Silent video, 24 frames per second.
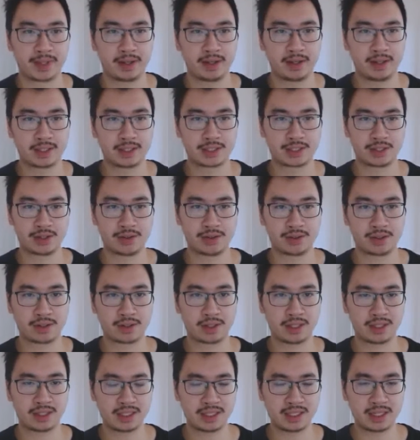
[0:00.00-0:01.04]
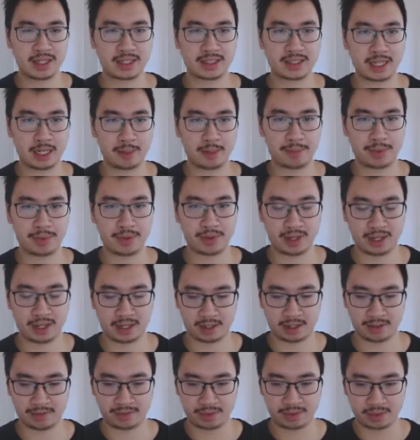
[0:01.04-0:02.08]
So this is an example
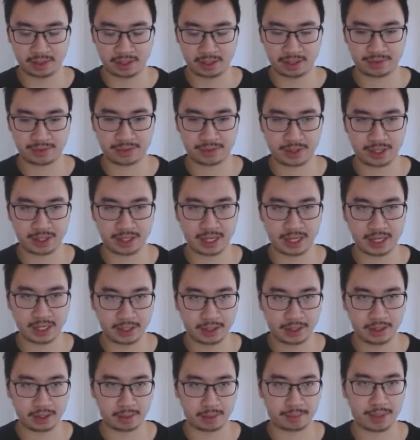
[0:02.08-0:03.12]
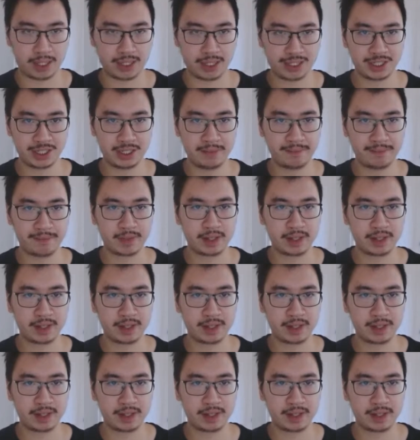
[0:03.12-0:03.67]
of delivering a good impression,